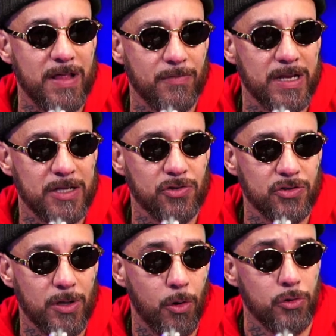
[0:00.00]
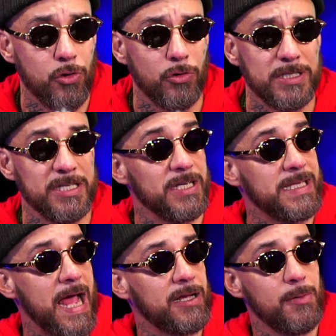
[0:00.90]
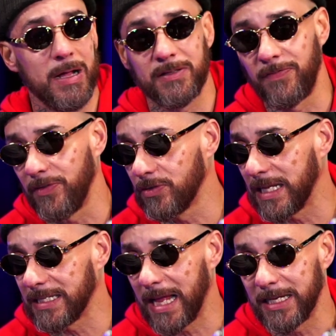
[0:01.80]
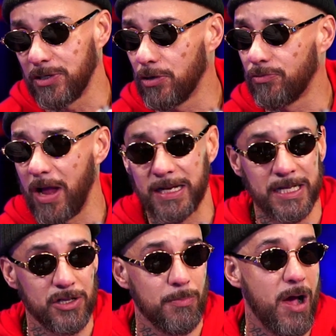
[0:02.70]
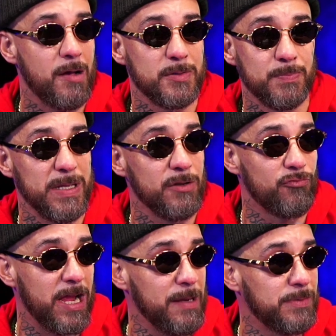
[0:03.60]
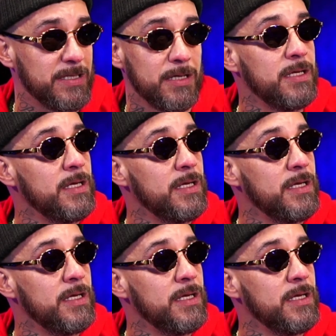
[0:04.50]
relationship, or you only see your dad come out the fields at night and you're grinding and your mom's being raped, and